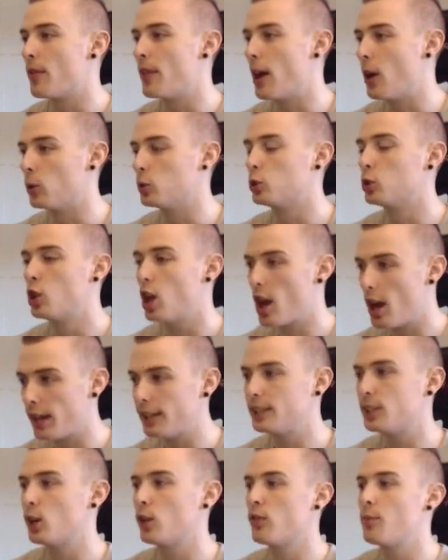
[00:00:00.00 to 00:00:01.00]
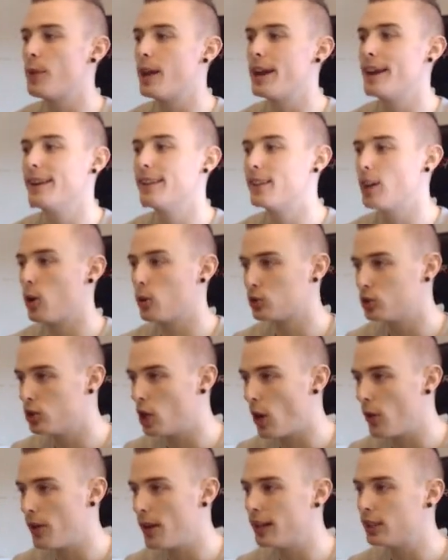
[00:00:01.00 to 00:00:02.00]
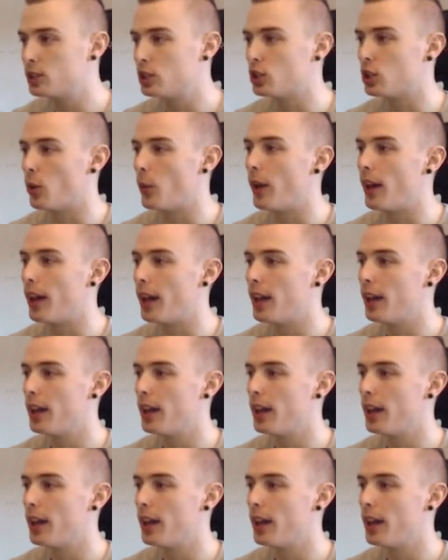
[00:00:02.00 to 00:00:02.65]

That was dirty of me. There was no need to do it.